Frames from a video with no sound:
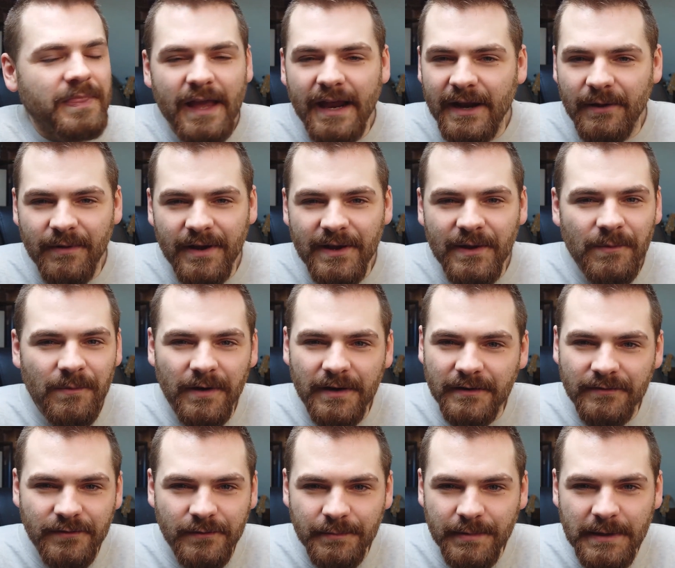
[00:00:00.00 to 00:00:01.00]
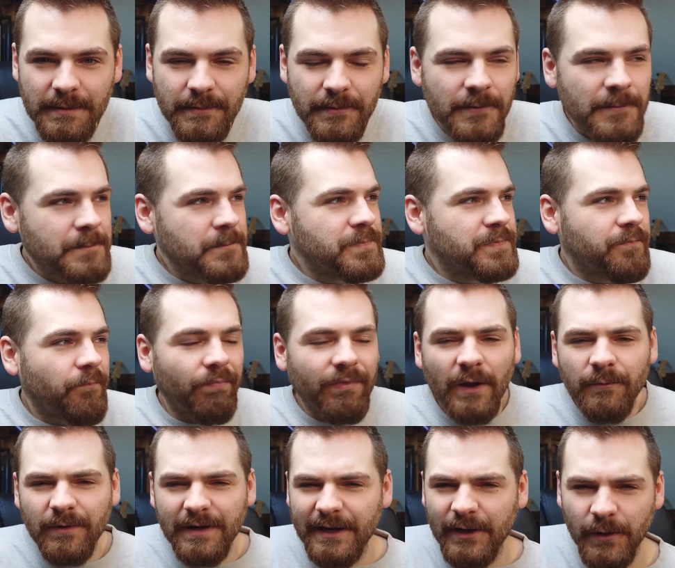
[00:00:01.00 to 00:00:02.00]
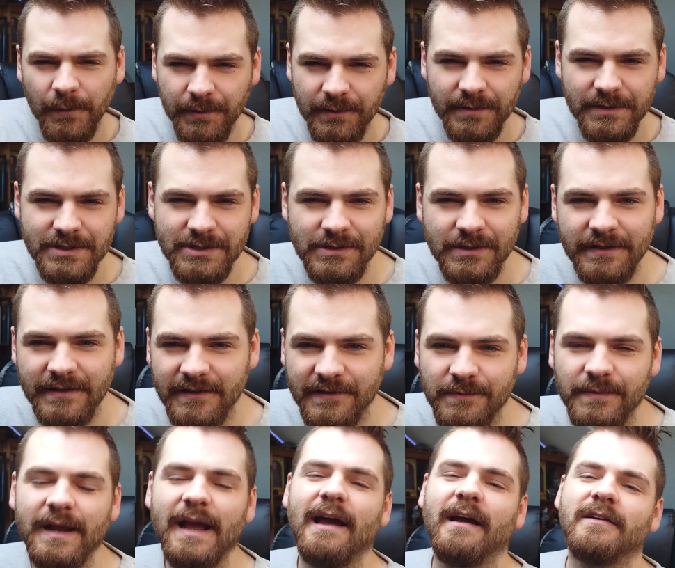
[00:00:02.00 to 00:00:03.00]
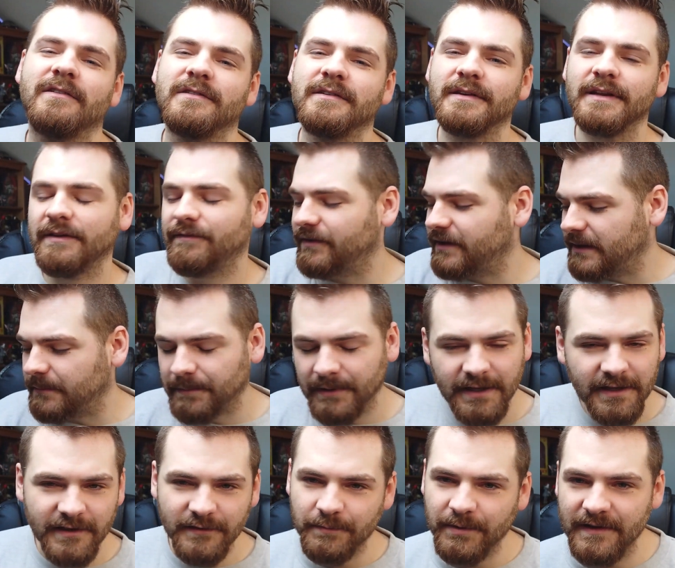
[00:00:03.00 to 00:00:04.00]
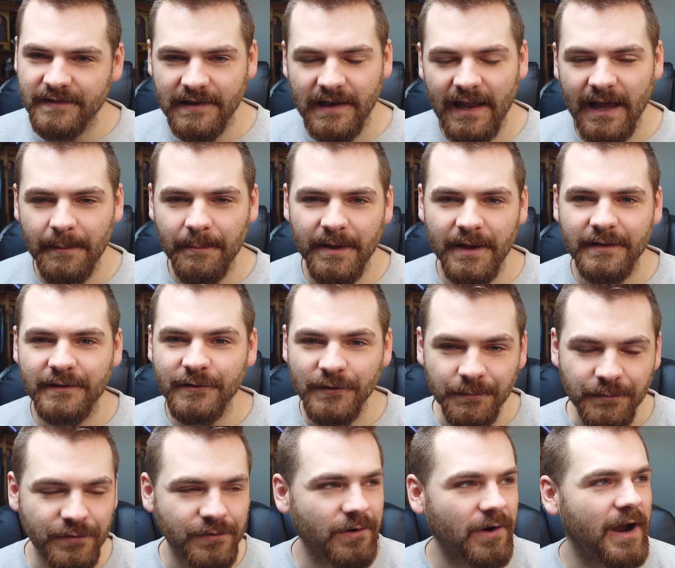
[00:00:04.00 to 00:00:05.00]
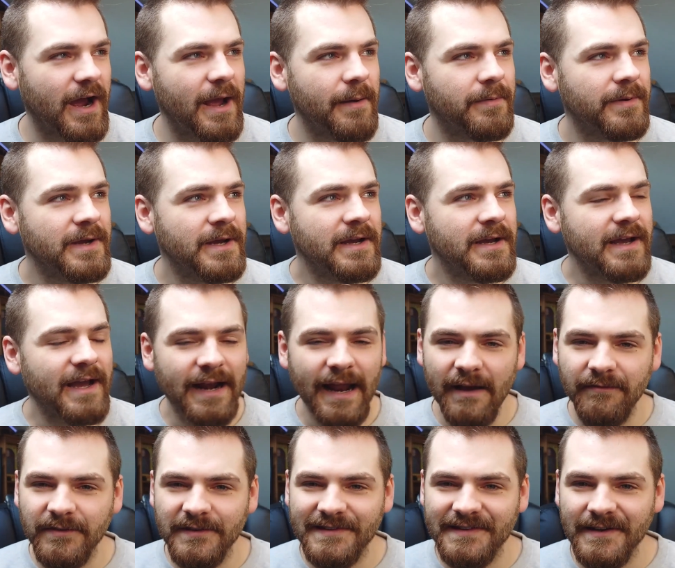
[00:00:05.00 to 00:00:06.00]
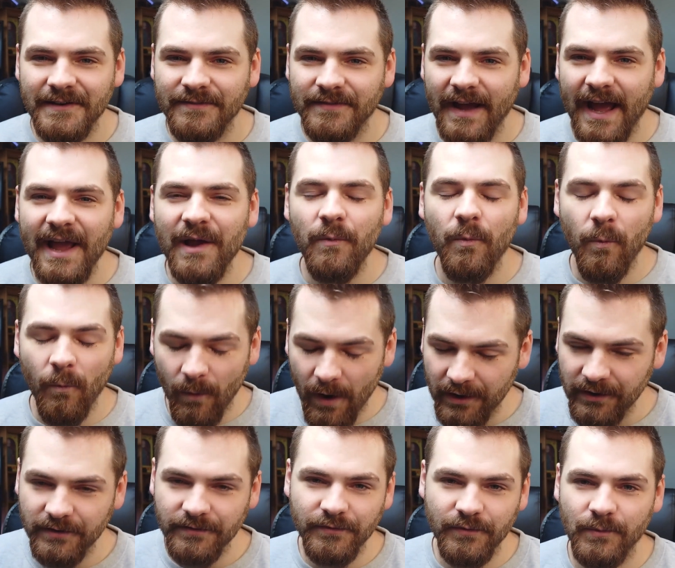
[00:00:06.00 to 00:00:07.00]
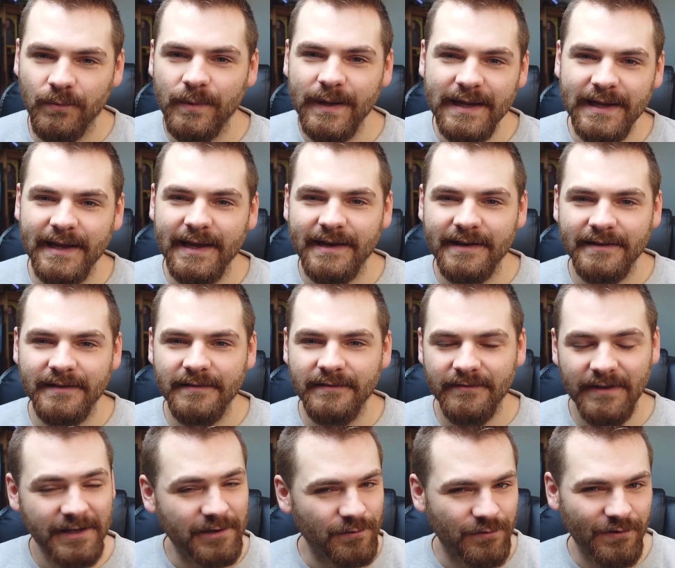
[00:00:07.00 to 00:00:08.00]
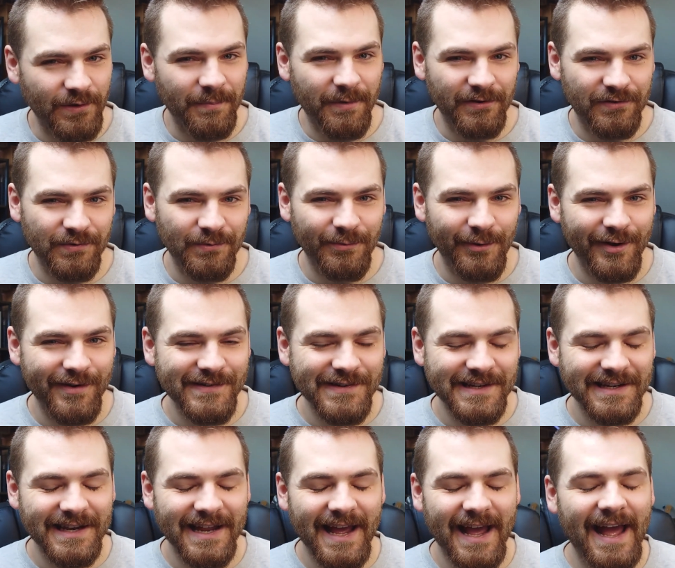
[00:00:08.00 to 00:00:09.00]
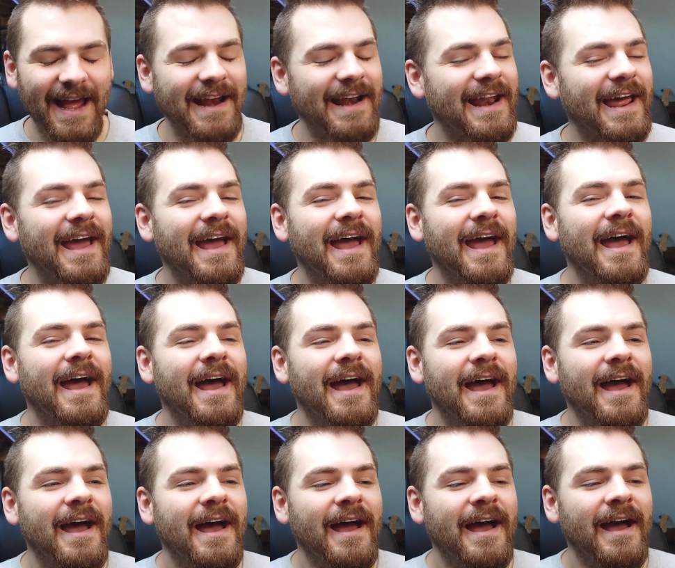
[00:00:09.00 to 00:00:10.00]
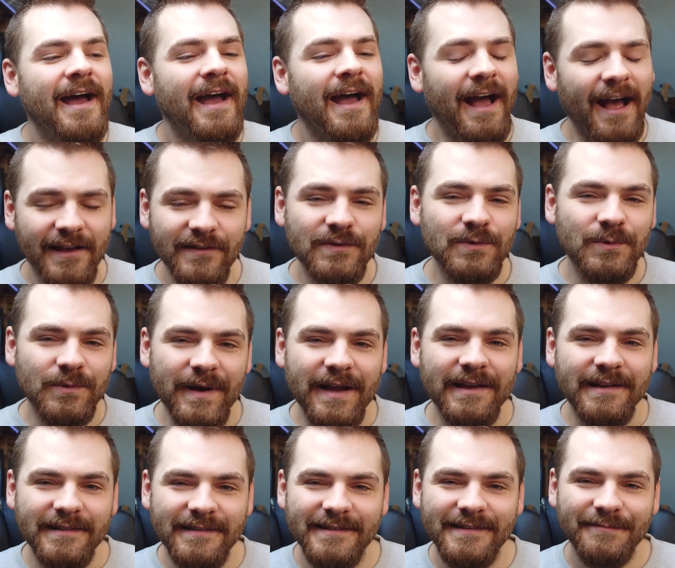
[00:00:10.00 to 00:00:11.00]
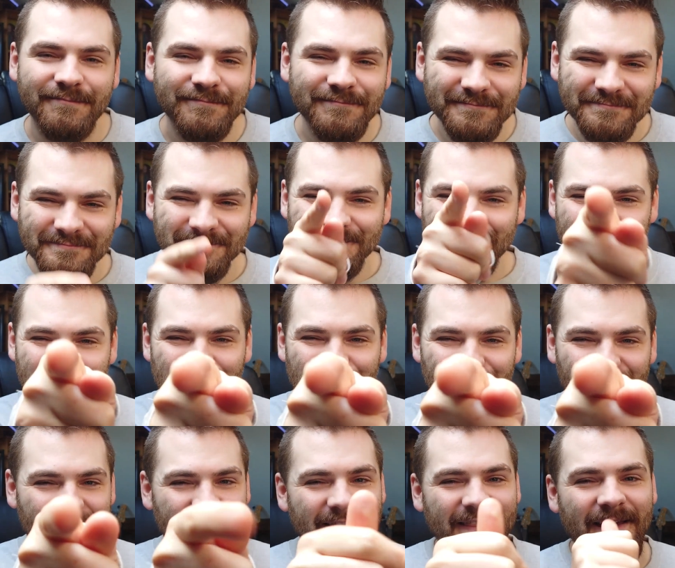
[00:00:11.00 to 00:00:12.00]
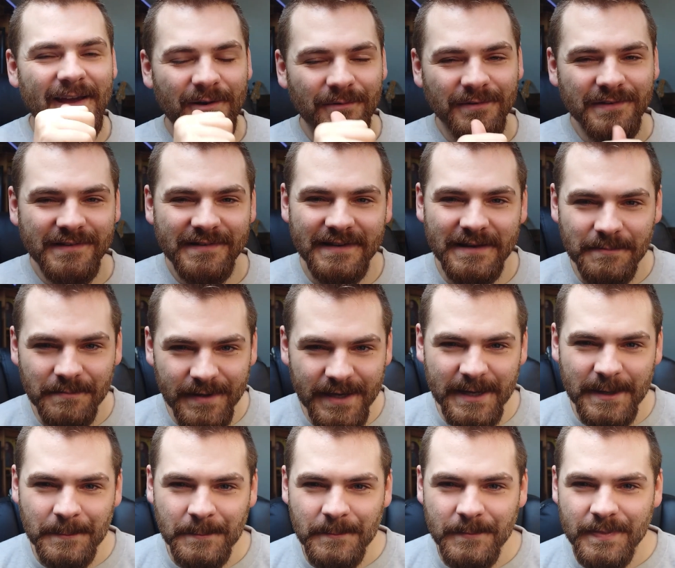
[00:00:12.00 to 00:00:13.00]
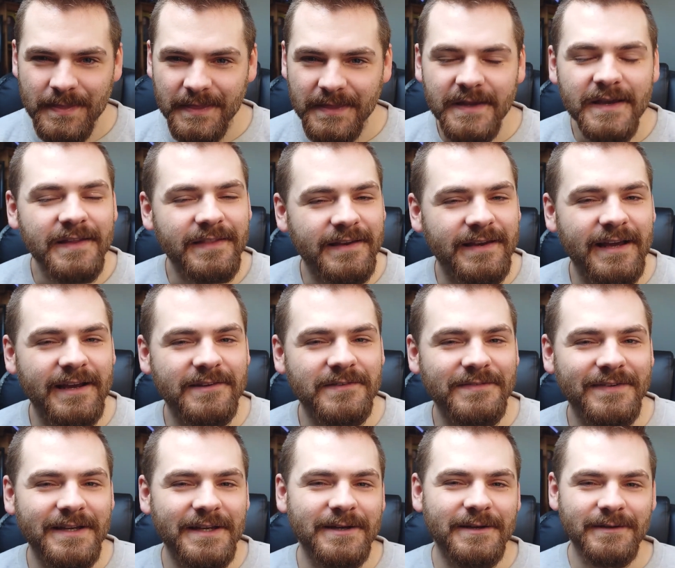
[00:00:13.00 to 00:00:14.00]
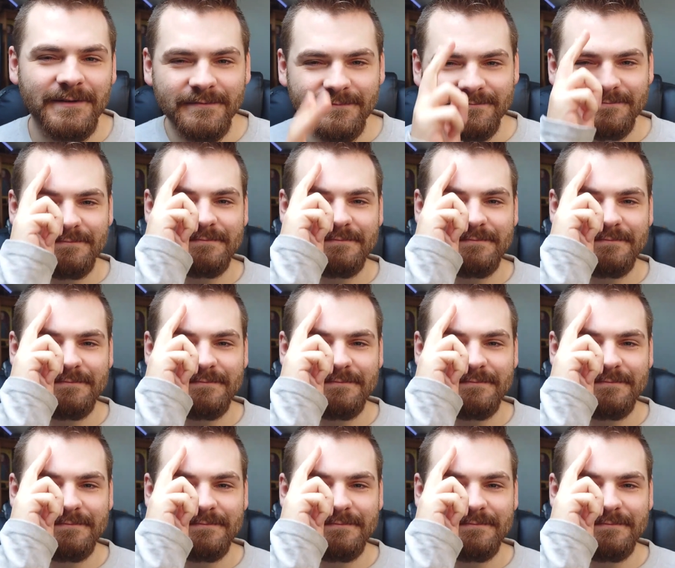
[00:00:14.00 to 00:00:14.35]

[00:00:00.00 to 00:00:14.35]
Anyway, you wonderful people, I really hope you enjoyed this reaction. If you did, please press the like button, subscribe, and have yourself a wonderful weekend. Thank you so much for watching. And as always, you right there will see me in the next video.